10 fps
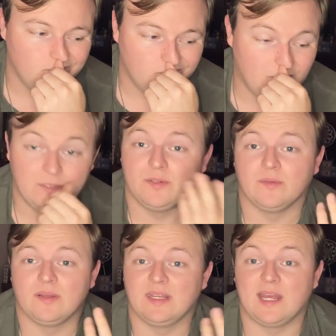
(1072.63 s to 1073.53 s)
I don't know,
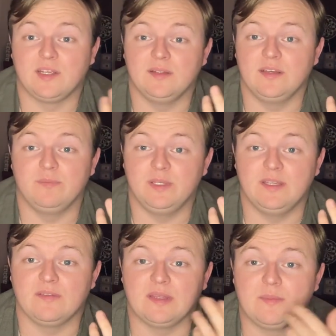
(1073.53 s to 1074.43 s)
like, I could give be
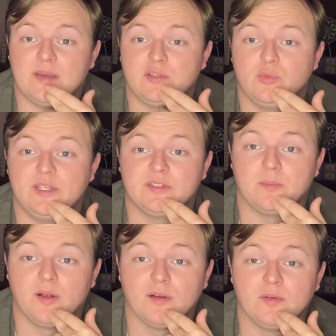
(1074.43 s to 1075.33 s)
giving them my two weeks
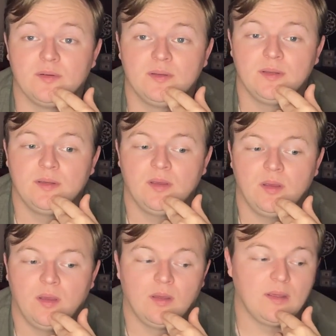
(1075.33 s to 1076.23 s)
tomorrow.
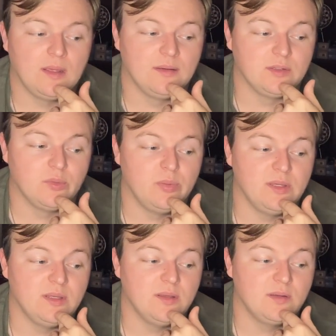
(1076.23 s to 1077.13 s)
It could
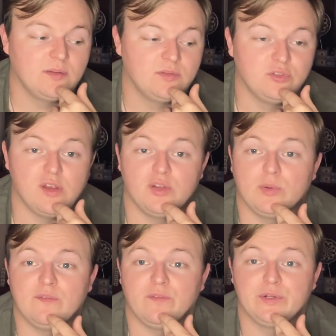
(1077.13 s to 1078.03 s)
be January
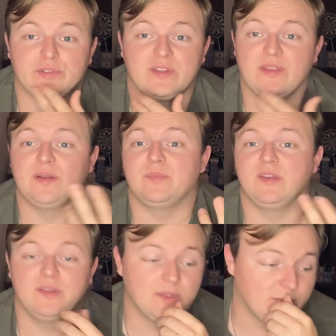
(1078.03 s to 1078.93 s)
first that I'm
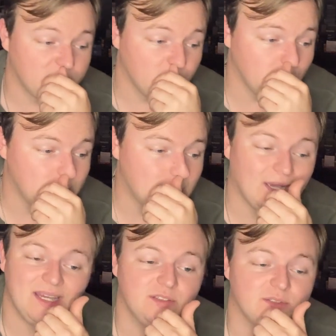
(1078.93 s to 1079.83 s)
giving them my two weeks.
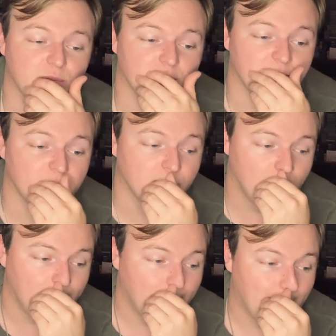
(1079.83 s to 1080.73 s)
I just don't know
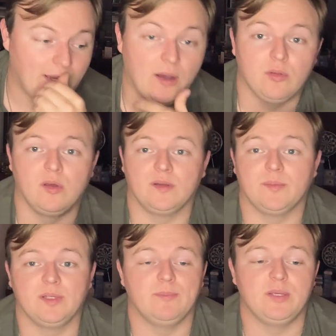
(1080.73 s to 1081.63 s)
how long I'm
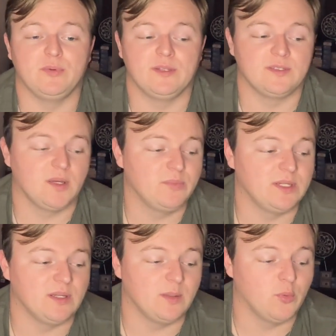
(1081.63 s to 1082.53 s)
going to be with this
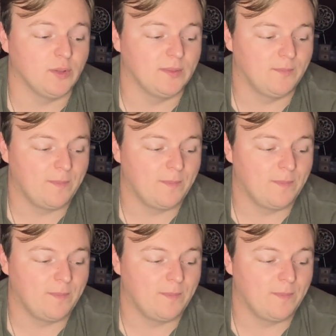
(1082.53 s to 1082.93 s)
company anymore.